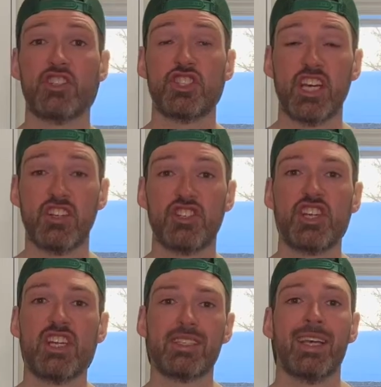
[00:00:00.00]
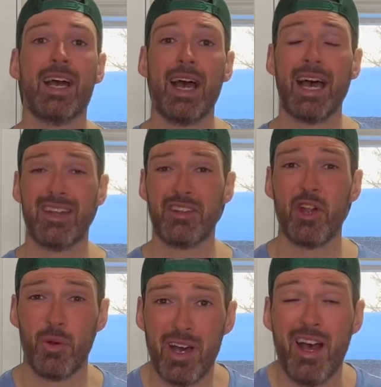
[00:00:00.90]
cheddar cheese, and you know
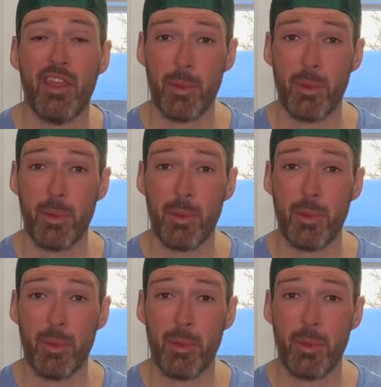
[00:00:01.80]
what, the